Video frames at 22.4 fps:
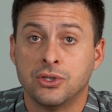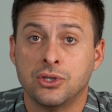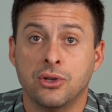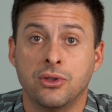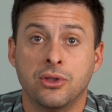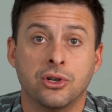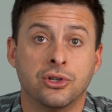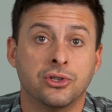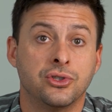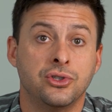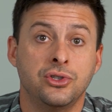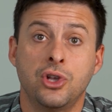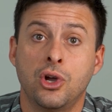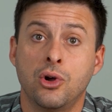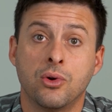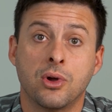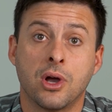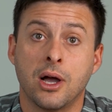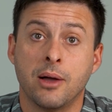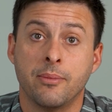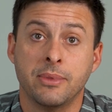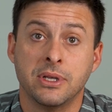So there's no
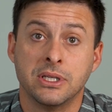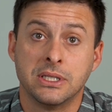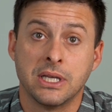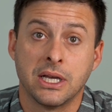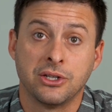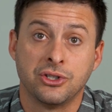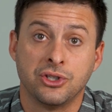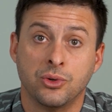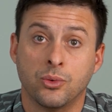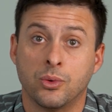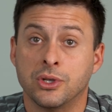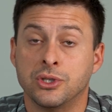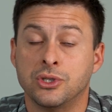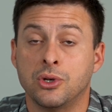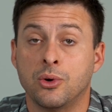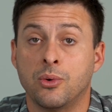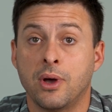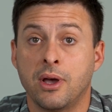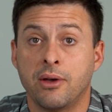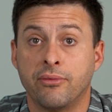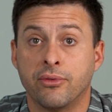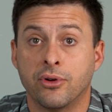comment section
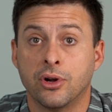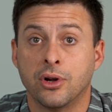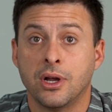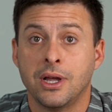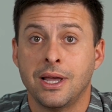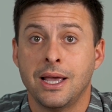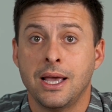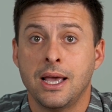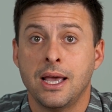whatsoever.